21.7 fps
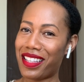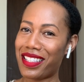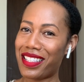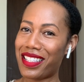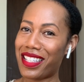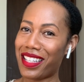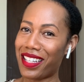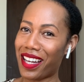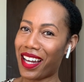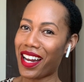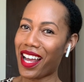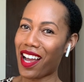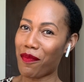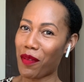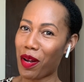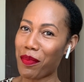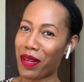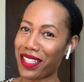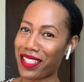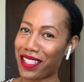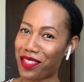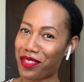did not have my
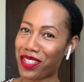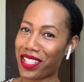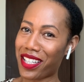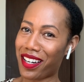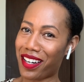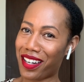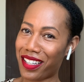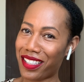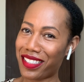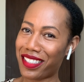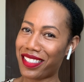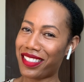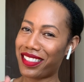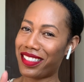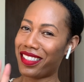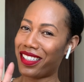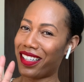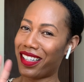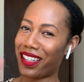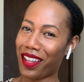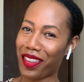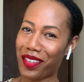best interests at heart.
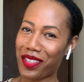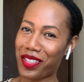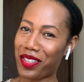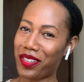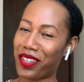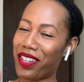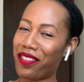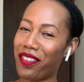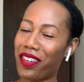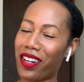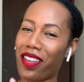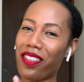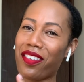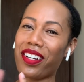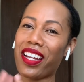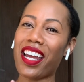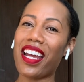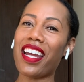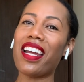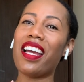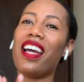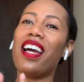Another story for another
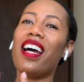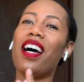day.